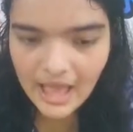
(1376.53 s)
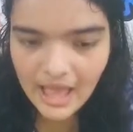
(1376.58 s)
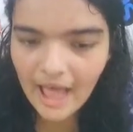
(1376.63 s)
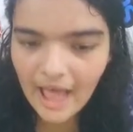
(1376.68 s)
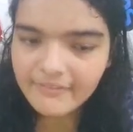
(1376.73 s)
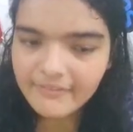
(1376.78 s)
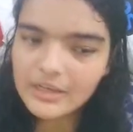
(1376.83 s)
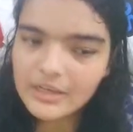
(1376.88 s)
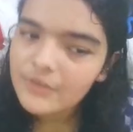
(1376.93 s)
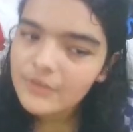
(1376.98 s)

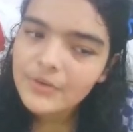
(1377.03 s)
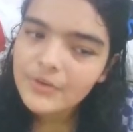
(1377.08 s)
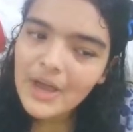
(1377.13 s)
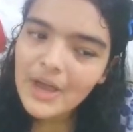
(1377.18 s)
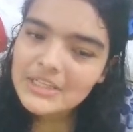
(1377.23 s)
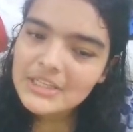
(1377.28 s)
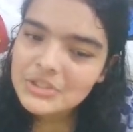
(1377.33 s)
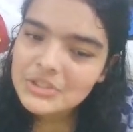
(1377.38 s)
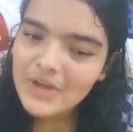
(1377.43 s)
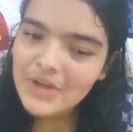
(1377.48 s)
Have any of you
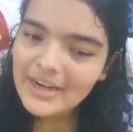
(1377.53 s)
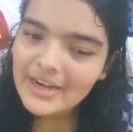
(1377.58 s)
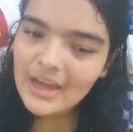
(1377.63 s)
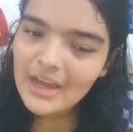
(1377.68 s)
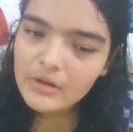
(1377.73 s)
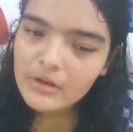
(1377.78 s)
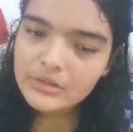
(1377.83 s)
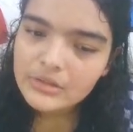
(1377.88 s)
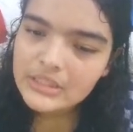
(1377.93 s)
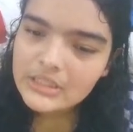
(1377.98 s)
guys tried
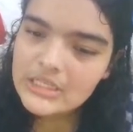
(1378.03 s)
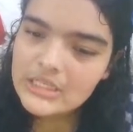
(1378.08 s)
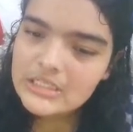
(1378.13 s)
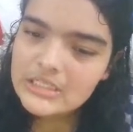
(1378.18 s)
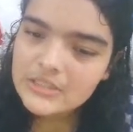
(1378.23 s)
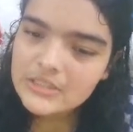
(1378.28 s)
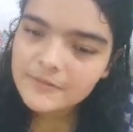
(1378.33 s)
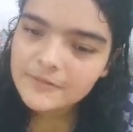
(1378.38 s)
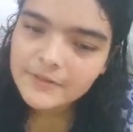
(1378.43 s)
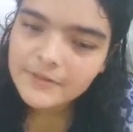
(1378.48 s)
out
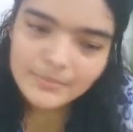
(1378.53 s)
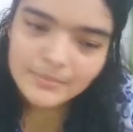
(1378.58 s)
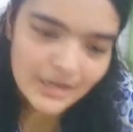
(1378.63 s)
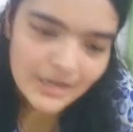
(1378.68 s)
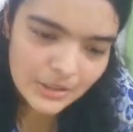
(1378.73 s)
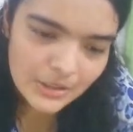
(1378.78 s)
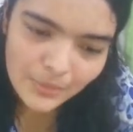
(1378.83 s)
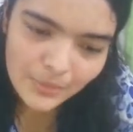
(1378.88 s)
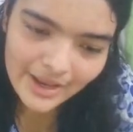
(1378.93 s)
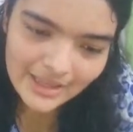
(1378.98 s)
this
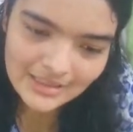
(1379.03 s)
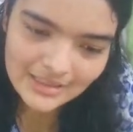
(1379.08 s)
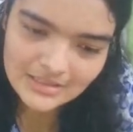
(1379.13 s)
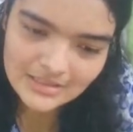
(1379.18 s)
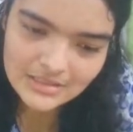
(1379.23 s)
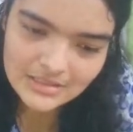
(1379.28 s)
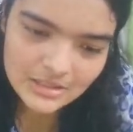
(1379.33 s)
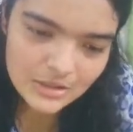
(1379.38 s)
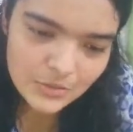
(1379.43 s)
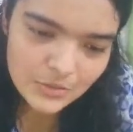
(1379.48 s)
Figma UI,
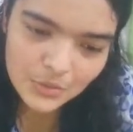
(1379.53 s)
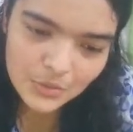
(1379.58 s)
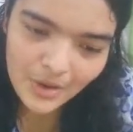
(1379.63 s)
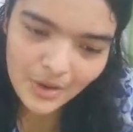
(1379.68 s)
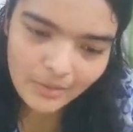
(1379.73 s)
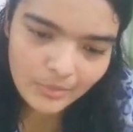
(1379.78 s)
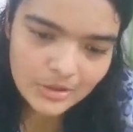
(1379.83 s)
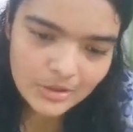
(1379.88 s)
this new UI which